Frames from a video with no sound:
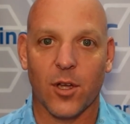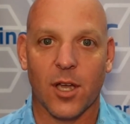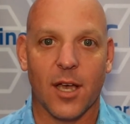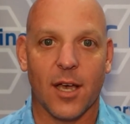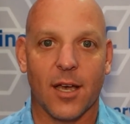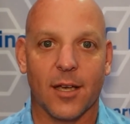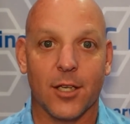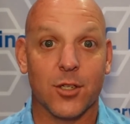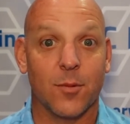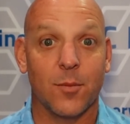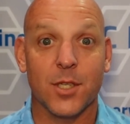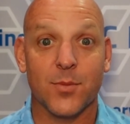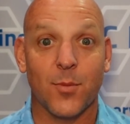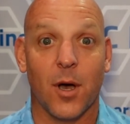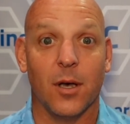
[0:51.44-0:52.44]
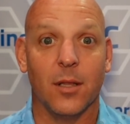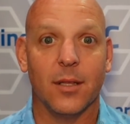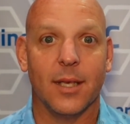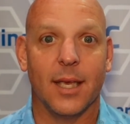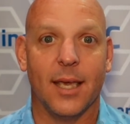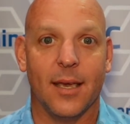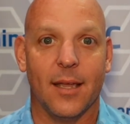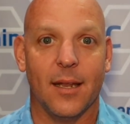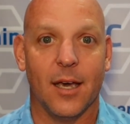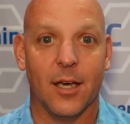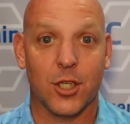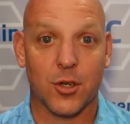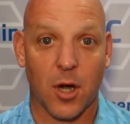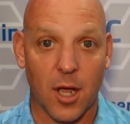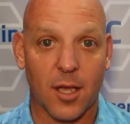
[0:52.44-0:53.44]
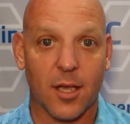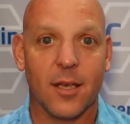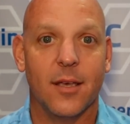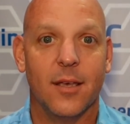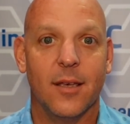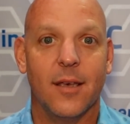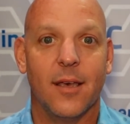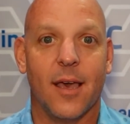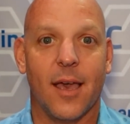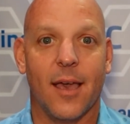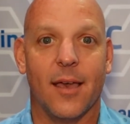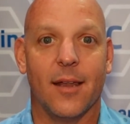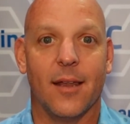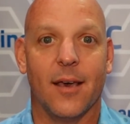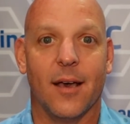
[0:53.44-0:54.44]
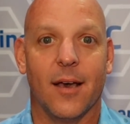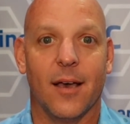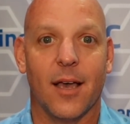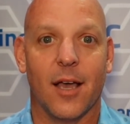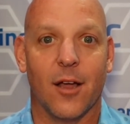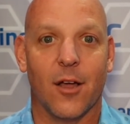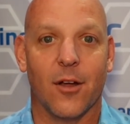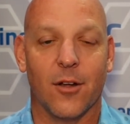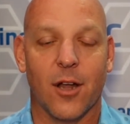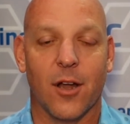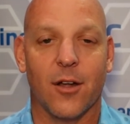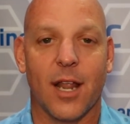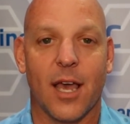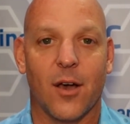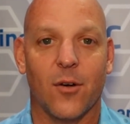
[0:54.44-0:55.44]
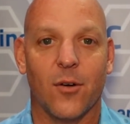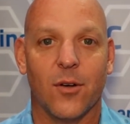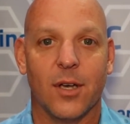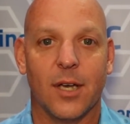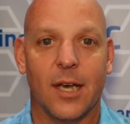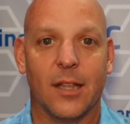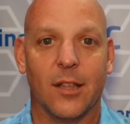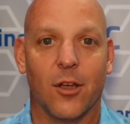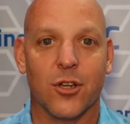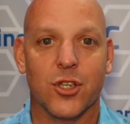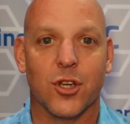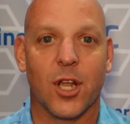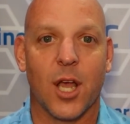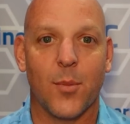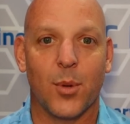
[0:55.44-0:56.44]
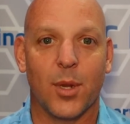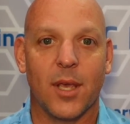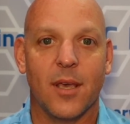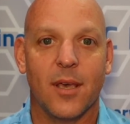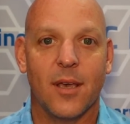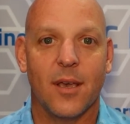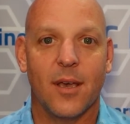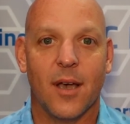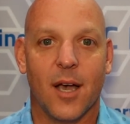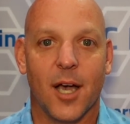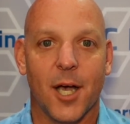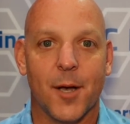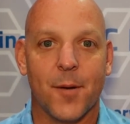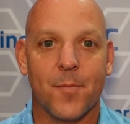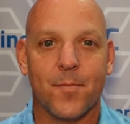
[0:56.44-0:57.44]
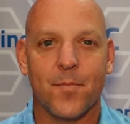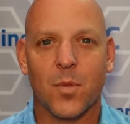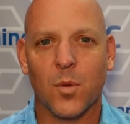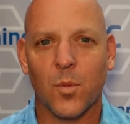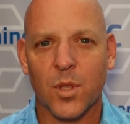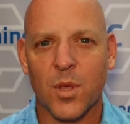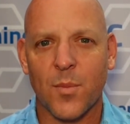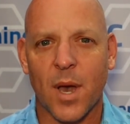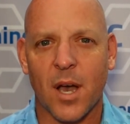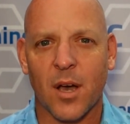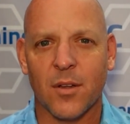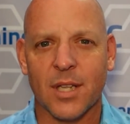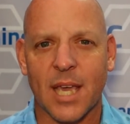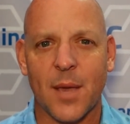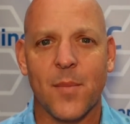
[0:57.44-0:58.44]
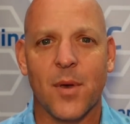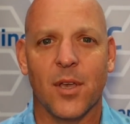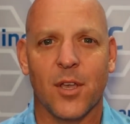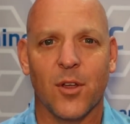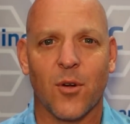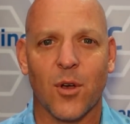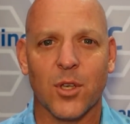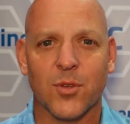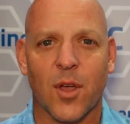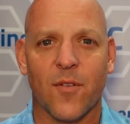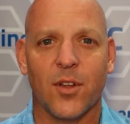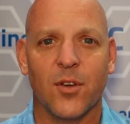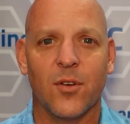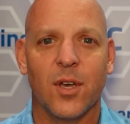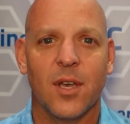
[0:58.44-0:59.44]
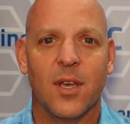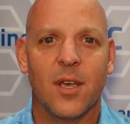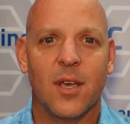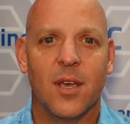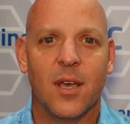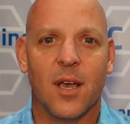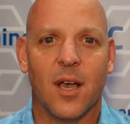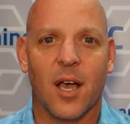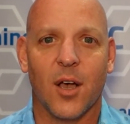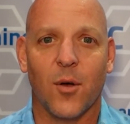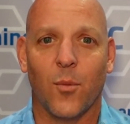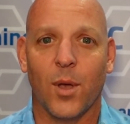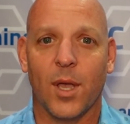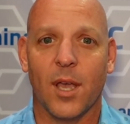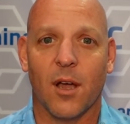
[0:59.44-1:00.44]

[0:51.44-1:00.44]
uh, extremely small in a truck, and uh, are, are, now a larger company um, with about eight million gross revenue. Uh, we